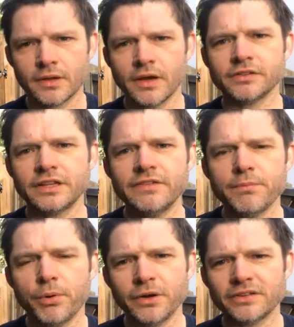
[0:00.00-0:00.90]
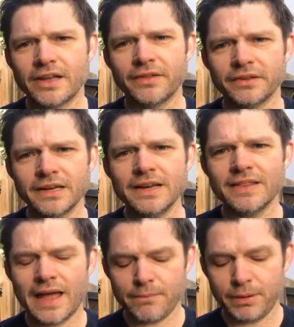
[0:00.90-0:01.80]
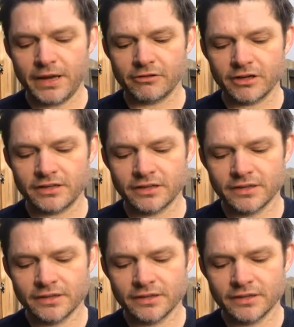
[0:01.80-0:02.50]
And Stephen points out that in that period,